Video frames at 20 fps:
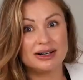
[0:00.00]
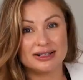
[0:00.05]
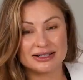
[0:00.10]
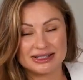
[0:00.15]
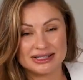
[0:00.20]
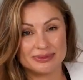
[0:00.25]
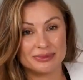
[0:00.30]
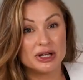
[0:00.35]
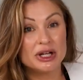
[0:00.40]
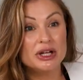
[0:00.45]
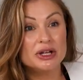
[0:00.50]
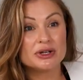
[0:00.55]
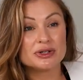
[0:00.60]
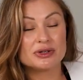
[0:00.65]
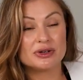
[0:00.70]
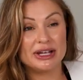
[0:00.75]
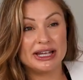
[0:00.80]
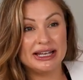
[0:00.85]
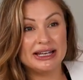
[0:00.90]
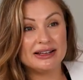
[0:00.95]
Awesome.
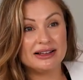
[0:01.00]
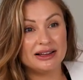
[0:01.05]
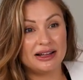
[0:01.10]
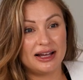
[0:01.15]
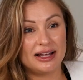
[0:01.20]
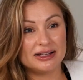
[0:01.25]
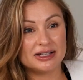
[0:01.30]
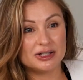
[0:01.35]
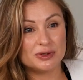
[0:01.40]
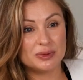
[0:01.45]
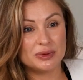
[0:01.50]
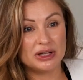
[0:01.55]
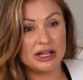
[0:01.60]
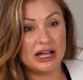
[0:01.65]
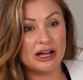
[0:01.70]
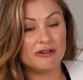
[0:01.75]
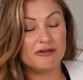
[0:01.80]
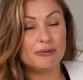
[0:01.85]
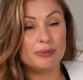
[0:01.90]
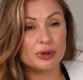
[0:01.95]
So any client that will
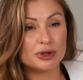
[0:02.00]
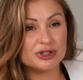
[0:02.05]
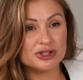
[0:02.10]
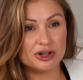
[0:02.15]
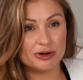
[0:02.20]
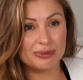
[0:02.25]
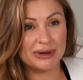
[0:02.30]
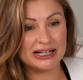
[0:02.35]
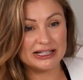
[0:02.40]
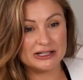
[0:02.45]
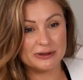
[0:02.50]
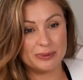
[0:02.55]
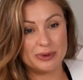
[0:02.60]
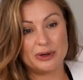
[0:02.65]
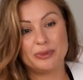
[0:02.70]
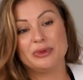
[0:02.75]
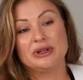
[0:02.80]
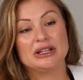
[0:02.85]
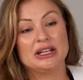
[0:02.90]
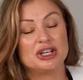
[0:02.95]
have post-traumatic
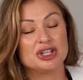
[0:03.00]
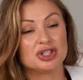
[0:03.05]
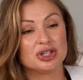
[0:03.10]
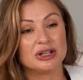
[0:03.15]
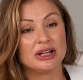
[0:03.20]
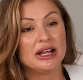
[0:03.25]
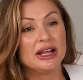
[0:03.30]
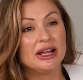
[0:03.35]
pigmentation,